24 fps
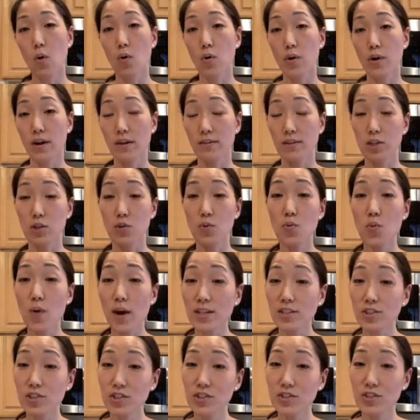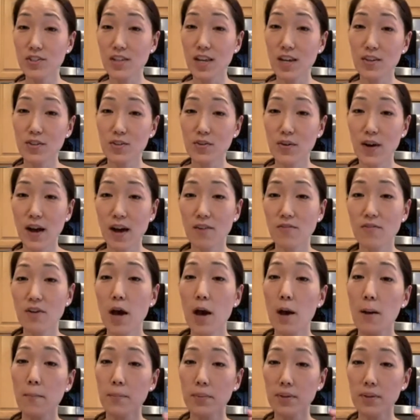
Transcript: or any questions that you have,